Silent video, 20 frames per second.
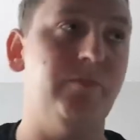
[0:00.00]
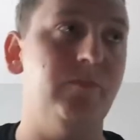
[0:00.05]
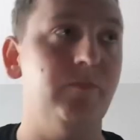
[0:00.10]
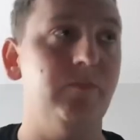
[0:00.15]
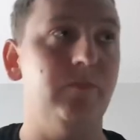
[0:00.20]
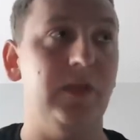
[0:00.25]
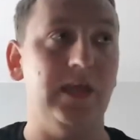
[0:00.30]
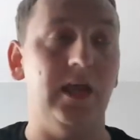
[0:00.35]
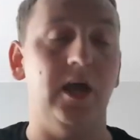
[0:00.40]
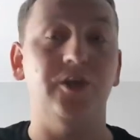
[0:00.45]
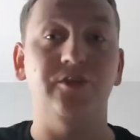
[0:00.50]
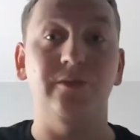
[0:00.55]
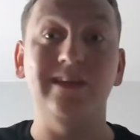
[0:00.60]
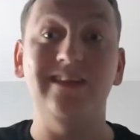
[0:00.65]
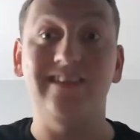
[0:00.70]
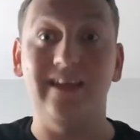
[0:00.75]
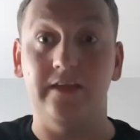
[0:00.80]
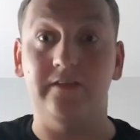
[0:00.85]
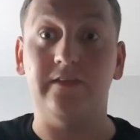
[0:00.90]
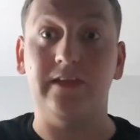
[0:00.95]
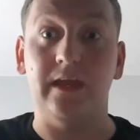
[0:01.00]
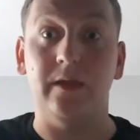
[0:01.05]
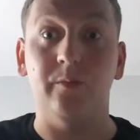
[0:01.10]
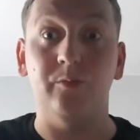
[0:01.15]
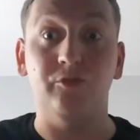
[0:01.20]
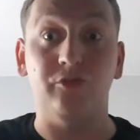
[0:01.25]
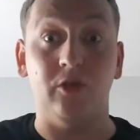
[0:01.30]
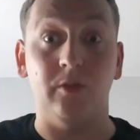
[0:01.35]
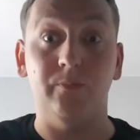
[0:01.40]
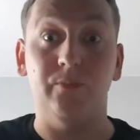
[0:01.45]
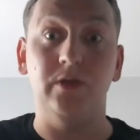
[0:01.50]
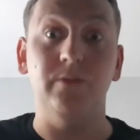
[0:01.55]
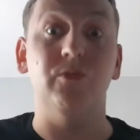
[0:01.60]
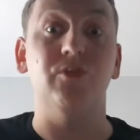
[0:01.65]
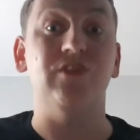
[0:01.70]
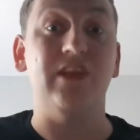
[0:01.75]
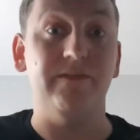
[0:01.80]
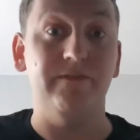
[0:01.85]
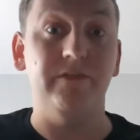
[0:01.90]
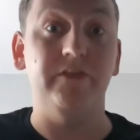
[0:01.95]
they are doing discounts on pretty much
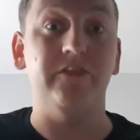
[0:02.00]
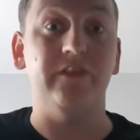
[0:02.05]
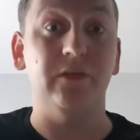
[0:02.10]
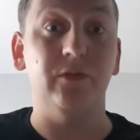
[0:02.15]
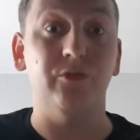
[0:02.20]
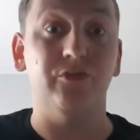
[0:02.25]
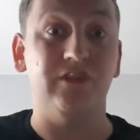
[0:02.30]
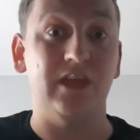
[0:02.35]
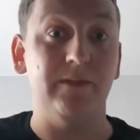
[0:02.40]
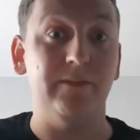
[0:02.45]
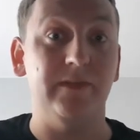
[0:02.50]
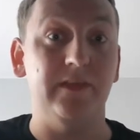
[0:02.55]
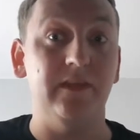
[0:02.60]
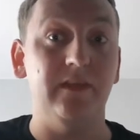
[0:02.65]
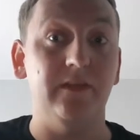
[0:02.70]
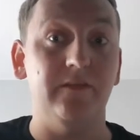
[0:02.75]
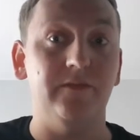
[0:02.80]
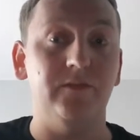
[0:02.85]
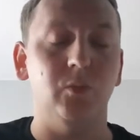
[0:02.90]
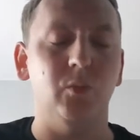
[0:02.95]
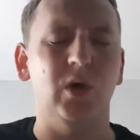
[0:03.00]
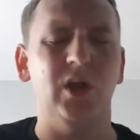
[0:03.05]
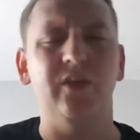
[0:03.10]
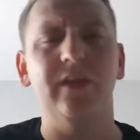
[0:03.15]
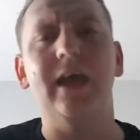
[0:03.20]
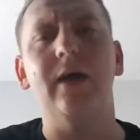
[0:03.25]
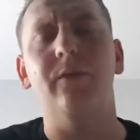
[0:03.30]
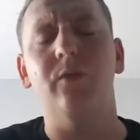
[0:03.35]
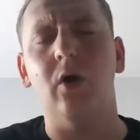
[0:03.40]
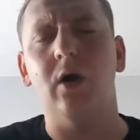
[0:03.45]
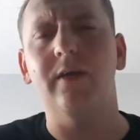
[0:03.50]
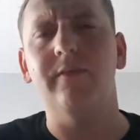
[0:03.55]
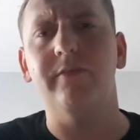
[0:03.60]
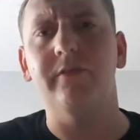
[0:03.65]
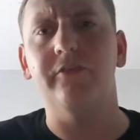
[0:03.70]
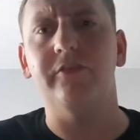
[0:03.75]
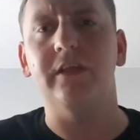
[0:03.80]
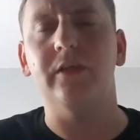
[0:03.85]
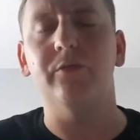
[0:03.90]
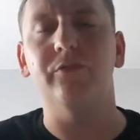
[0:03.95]
every single saber that they've, well, not every
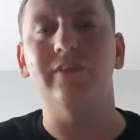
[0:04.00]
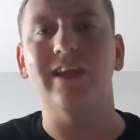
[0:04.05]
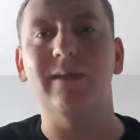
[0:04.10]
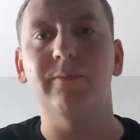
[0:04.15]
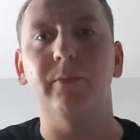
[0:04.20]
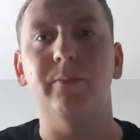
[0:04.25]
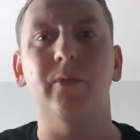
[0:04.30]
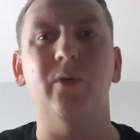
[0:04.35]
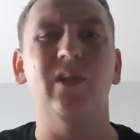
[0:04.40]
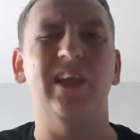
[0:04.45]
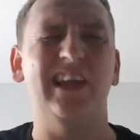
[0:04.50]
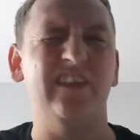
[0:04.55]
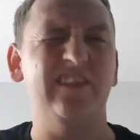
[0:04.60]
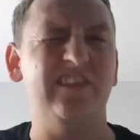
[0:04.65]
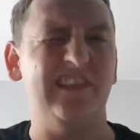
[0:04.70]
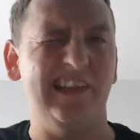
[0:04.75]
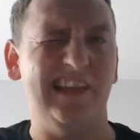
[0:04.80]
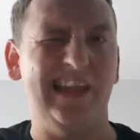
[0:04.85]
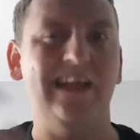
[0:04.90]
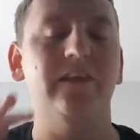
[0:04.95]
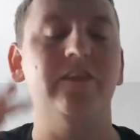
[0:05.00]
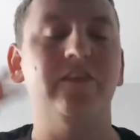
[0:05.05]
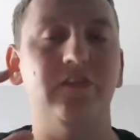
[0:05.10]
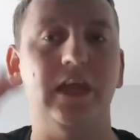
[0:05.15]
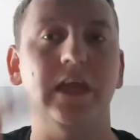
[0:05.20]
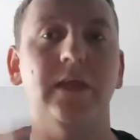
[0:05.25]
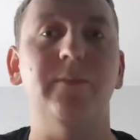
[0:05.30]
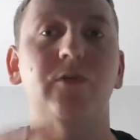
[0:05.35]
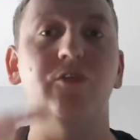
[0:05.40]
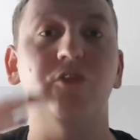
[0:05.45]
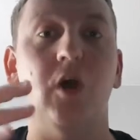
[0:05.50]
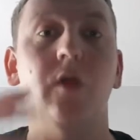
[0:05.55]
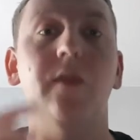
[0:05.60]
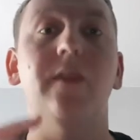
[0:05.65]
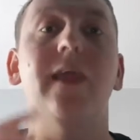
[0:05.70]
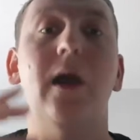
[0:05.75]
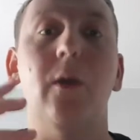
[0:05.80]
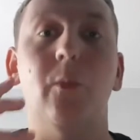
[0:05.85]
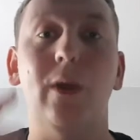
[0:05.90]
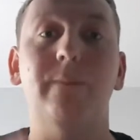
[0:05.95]
single saber, but like select sabers on
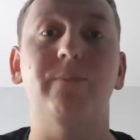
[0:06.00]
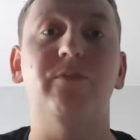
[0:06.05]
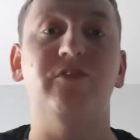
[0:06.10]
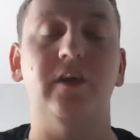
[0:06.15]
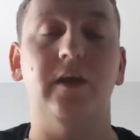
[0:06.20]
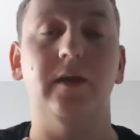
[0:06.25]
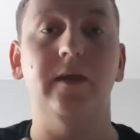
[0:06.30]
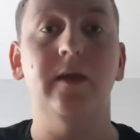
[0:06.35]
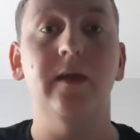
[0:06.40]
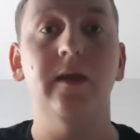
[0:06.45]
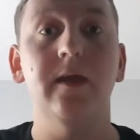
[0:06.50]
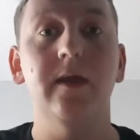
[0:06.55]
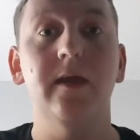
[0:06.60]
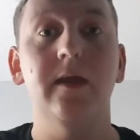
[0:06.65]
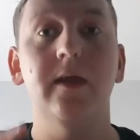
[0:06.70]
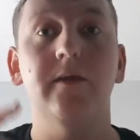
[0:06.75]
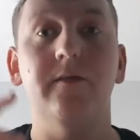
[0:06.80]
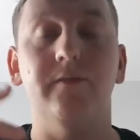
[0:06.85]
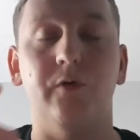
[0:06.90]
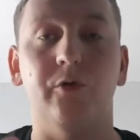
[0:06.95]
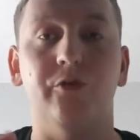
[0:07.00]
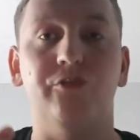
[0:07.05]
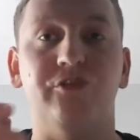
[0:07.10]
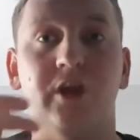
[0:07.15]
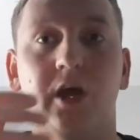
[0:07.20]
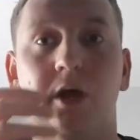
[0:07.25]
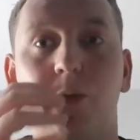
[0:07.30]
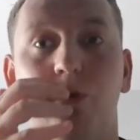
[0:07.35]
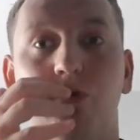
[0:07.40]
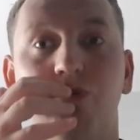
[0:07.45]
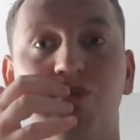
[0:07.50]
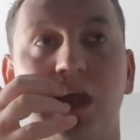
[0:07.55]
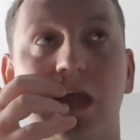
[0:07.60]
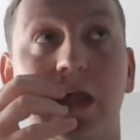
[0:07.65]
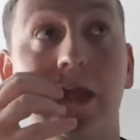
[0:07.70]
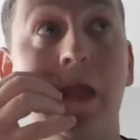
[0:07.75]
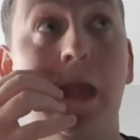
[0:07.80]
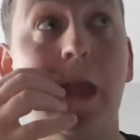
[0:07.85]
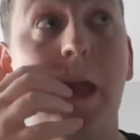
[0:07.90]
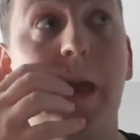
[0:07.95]
their website for Star Wars
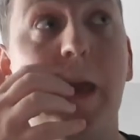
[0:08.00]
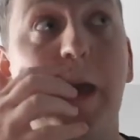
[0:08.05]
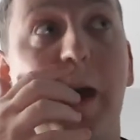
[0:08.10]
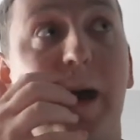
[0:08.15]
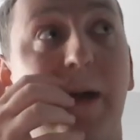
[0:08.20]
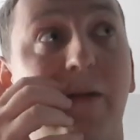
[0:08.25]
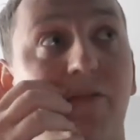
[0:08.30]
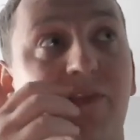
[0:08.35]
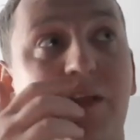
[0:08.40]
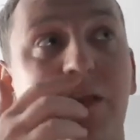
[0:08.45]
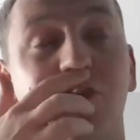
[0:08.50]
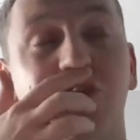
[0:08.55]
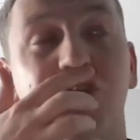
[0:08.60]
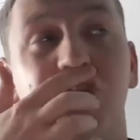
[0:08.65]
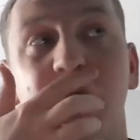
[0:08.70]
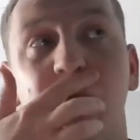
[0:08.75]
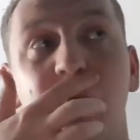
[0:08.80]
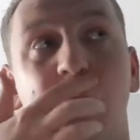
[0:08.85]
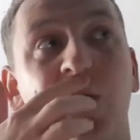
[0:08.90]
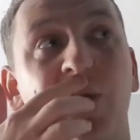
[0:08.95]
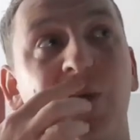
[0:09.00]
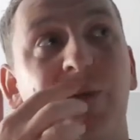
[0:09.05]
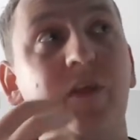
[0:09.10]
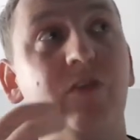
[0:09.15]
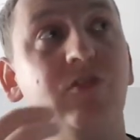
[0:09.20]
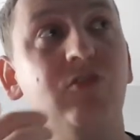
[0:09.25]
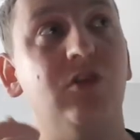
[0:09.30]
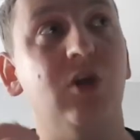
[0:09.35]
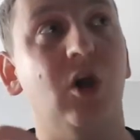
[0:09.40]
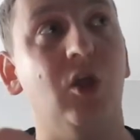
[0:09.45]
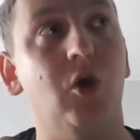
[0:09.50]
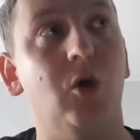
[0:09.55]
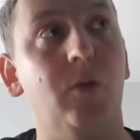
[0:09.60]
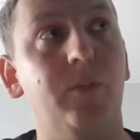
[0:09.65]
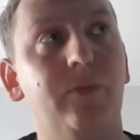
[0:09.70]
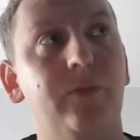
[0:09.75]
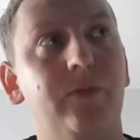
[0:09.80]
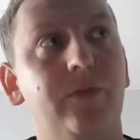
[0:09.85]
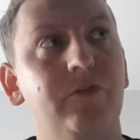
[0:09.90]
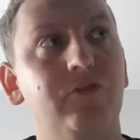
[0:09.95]
Day. I think there's a new one that's gone up
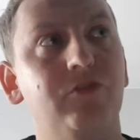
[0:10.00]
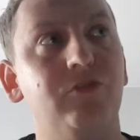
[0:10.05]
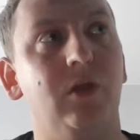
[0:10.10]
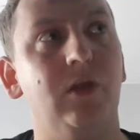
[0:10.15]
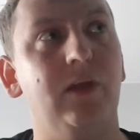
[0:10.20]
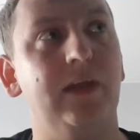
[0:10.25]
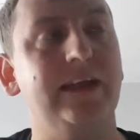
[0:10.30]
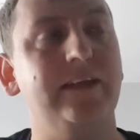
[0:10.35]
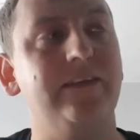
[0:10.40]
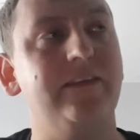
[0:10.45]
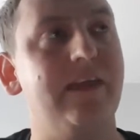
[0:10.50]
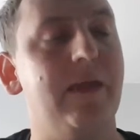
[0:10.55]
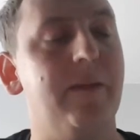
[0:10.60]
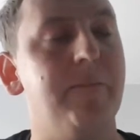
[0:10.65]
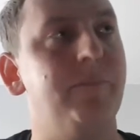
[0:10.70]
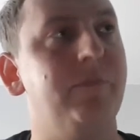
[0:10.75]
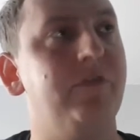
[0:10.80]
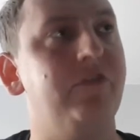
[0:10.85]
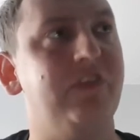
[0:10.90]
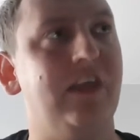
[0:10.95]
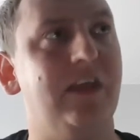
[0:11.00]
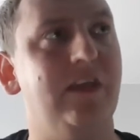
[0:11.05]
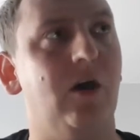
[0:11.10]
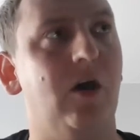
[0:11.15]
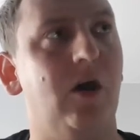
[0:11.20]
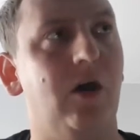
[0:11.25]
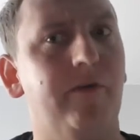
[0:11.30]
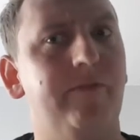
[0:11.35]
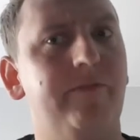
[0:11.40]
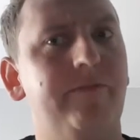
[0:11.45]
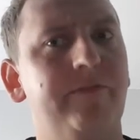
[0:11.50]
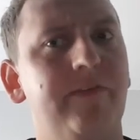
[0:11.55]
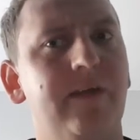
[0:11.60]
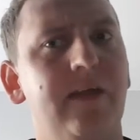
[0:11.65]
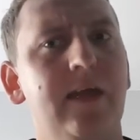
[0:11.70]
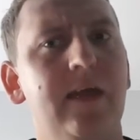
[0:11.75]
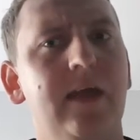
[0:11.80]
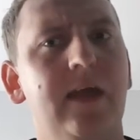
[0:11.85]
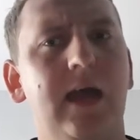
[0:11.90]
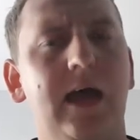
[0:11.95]
that's got like 10% off,
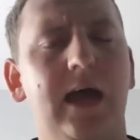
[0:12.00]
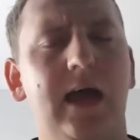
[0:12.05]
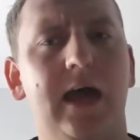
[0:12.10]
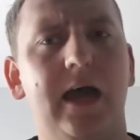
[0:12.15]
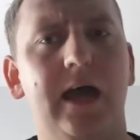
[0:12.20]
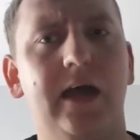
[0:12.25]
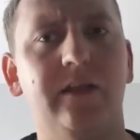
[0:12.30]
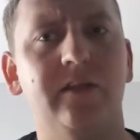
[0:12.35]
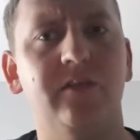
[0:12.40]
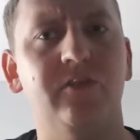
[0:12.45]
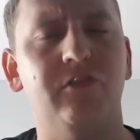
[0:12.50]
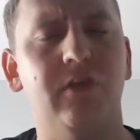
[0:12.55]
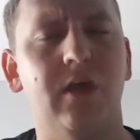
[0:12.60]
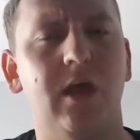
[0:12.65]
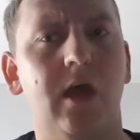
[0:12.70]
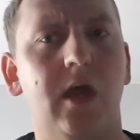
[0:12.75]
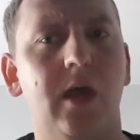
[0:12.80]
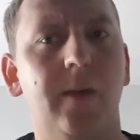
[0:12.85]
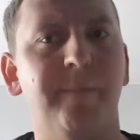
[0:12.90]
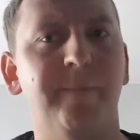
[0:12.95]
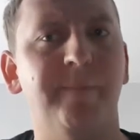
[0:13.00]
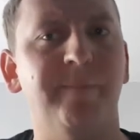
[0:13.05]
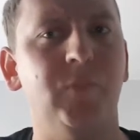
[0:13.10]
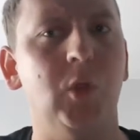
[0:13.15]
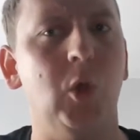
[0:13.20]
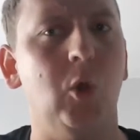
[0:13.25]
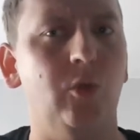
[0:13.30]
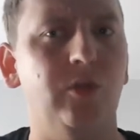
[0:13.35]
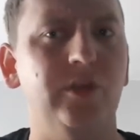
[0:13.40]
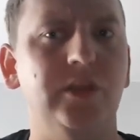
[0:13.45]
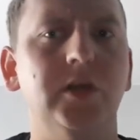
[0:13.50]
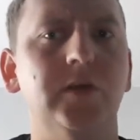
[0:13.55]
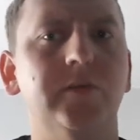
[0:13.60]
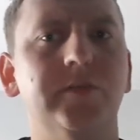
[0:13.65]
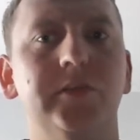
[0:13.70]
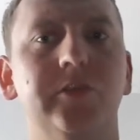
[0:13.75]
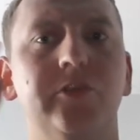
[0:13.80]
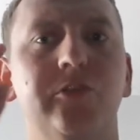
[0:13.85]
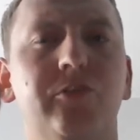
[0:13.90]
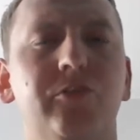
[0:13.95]
and all the
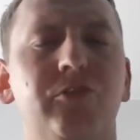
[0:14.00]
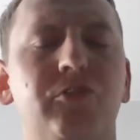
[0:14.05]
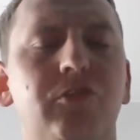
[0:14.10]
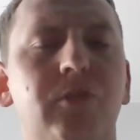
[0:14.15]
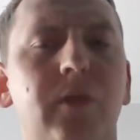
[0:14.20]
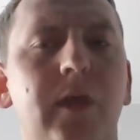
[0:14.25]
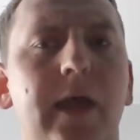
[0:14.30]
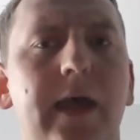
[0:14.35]
others